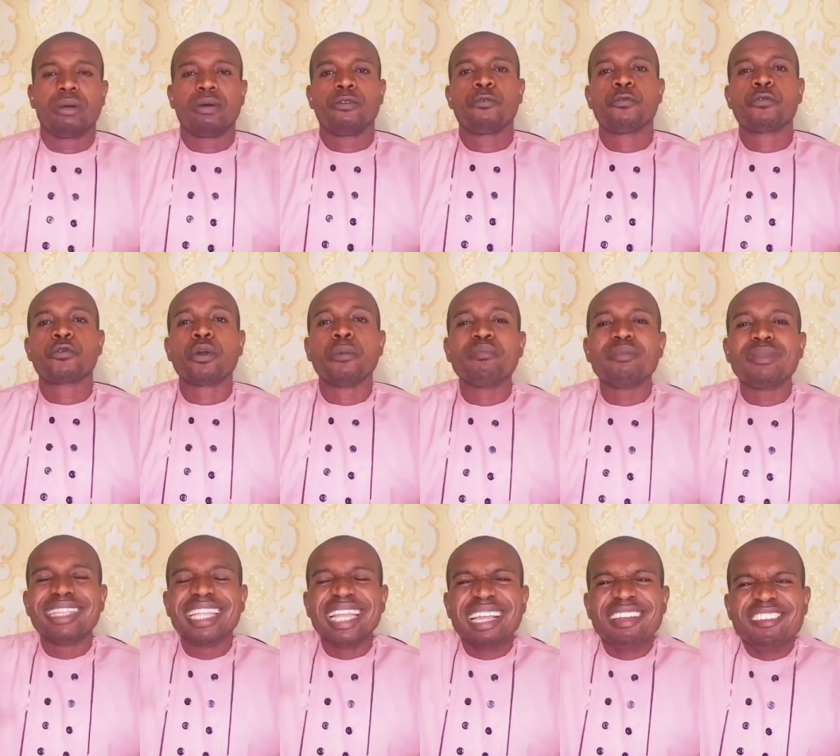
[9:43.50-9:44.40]
from
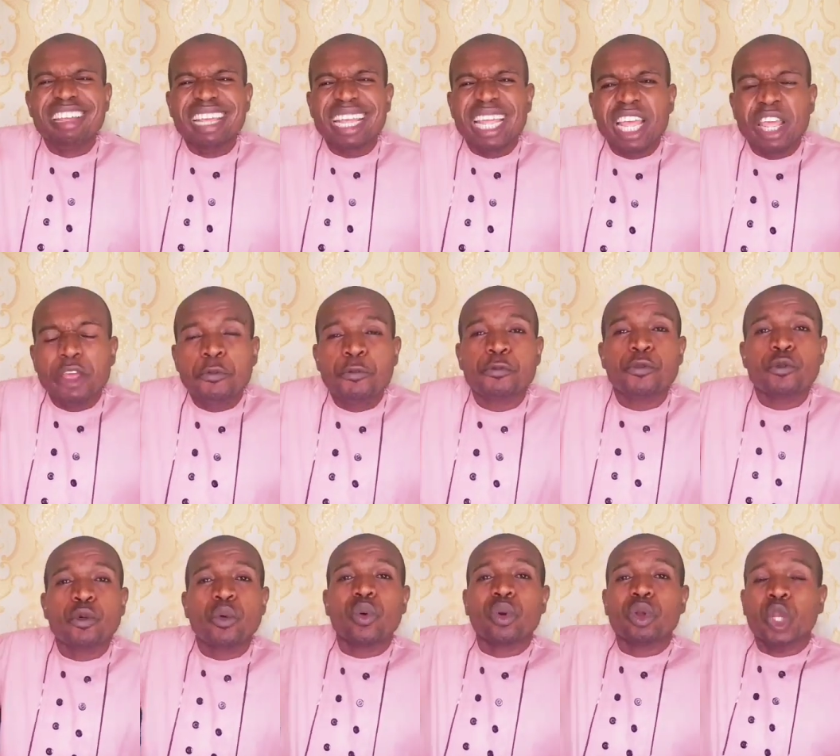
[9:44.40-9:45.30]
the
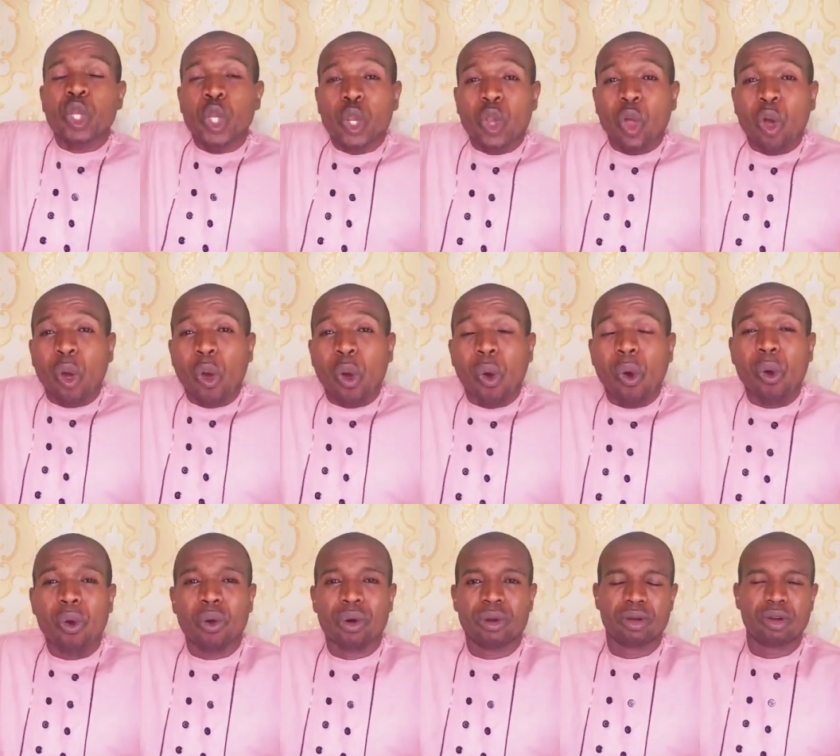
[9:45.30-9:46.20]
evil
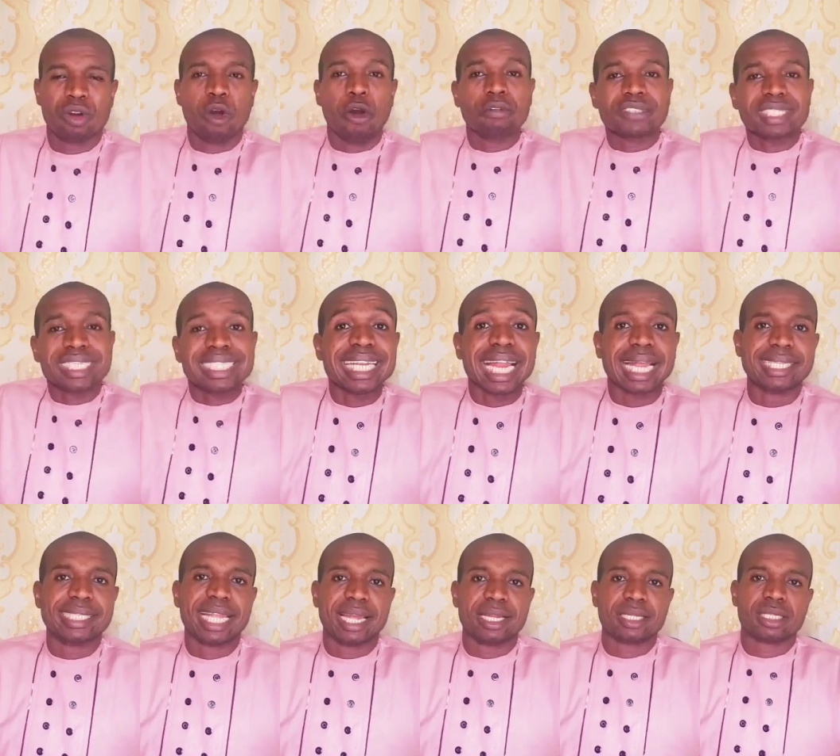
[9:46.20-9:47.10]
law of sin and
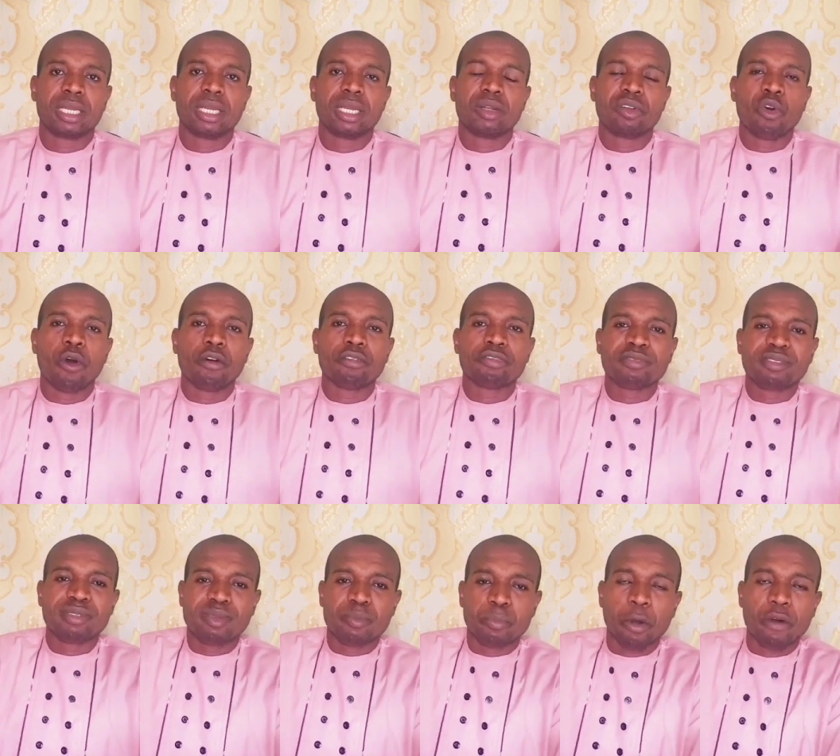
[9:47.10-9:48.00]
death, of
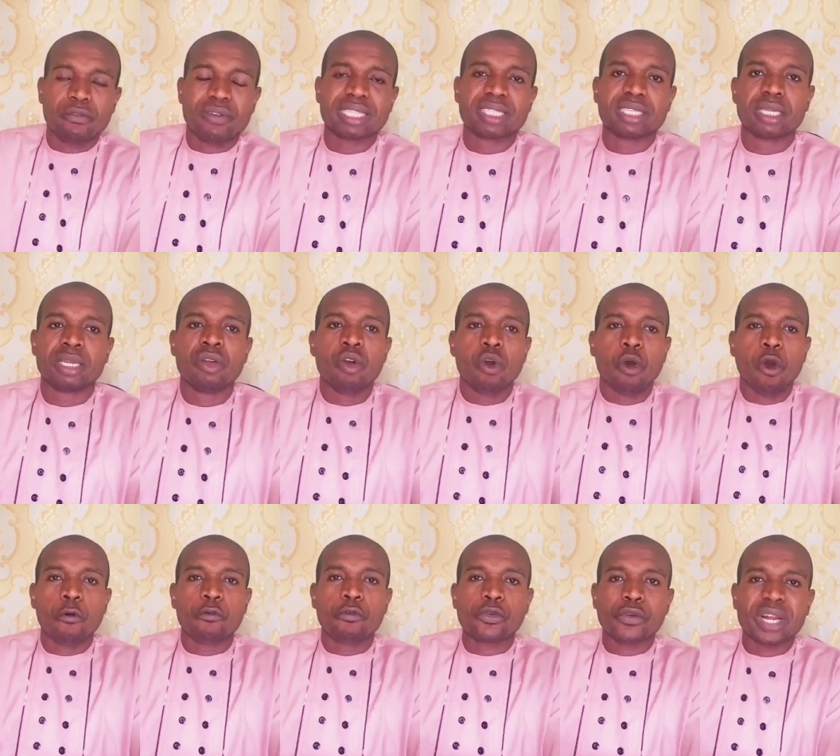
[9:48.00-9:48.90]
poverty,
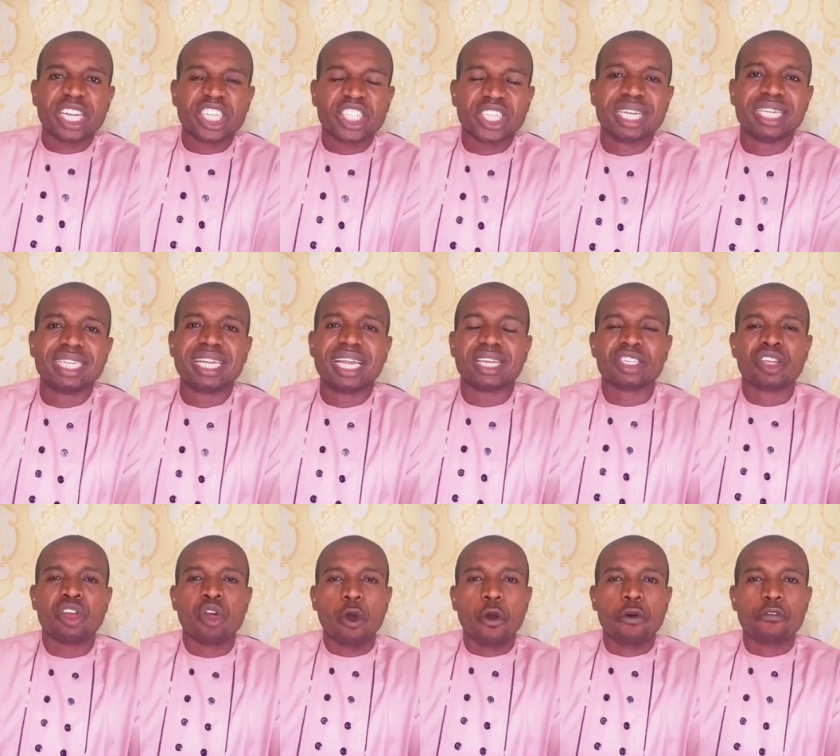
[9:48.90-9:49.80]
of wretchedness,
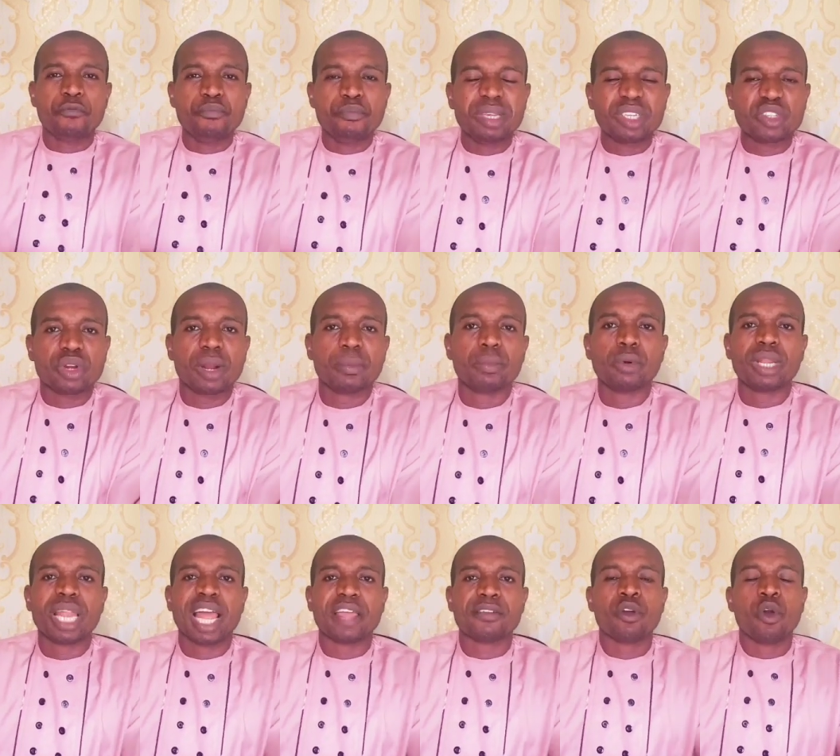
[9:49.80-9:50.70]
of miserable
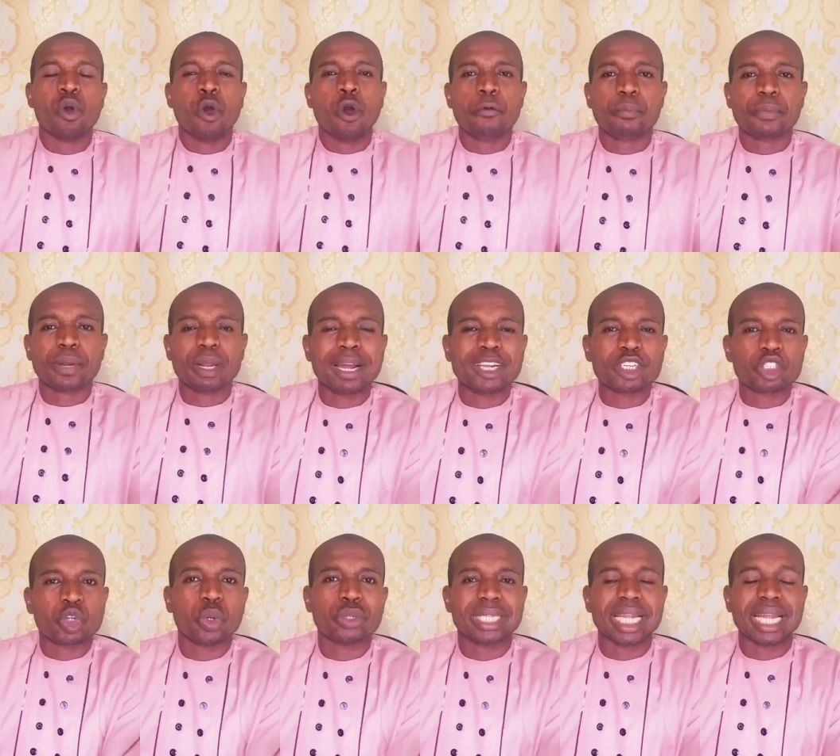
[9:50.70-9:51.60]
life, of
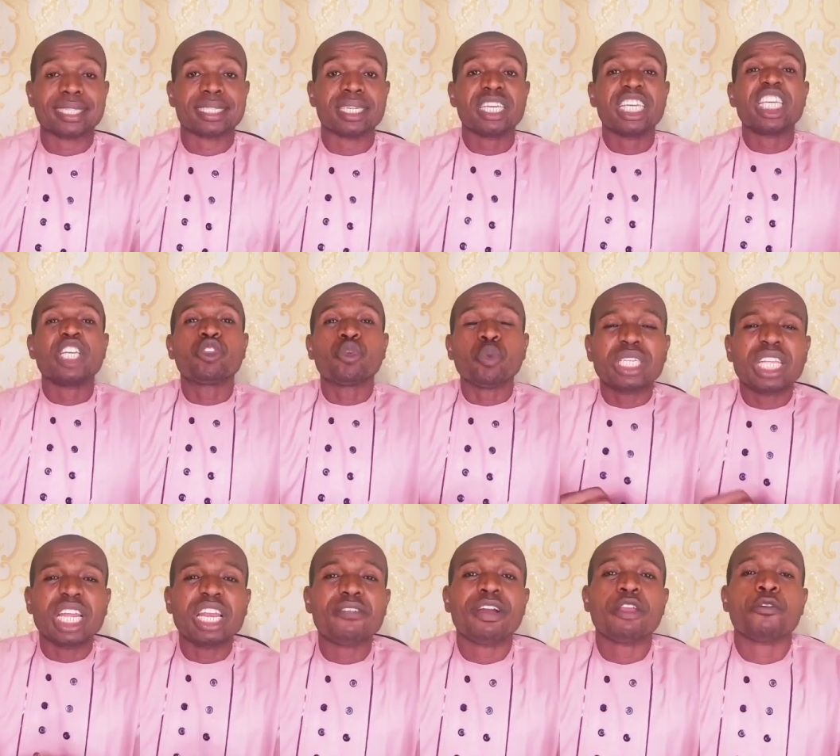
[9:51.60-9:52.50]
premature death. It will
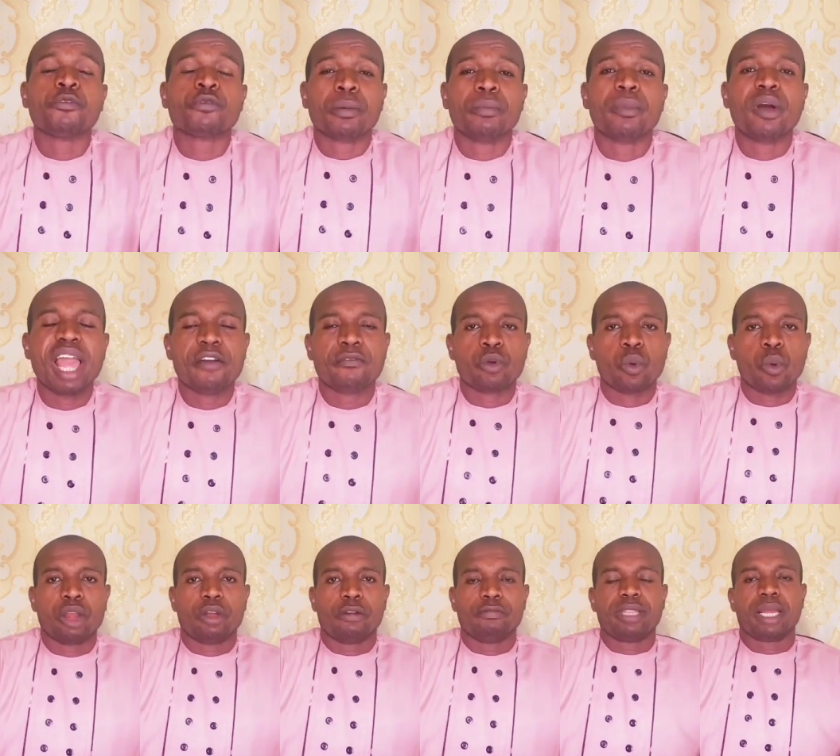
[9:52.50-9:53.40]
deliver you from every
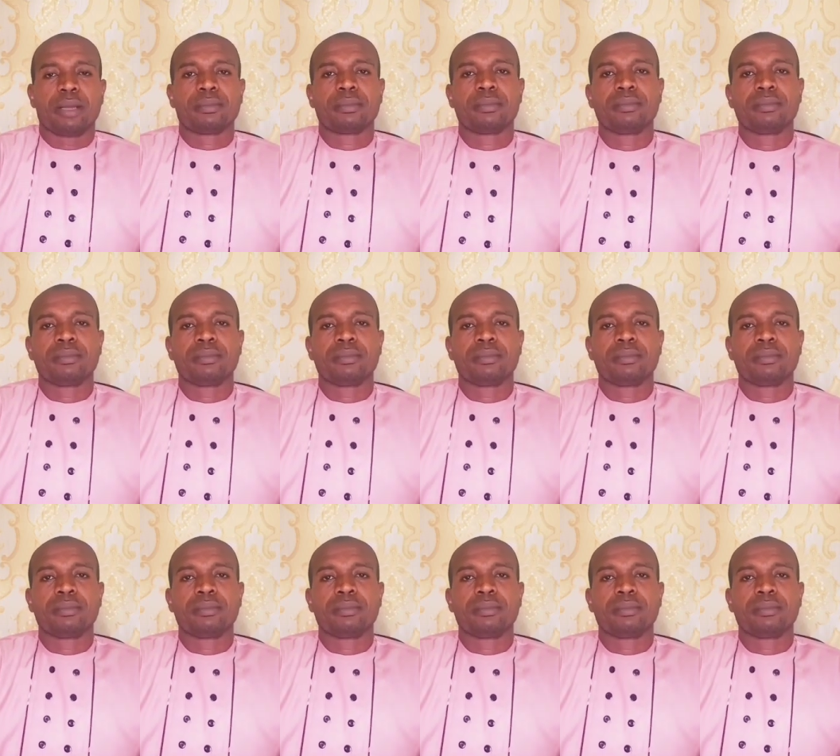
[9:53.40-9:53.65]
one of them.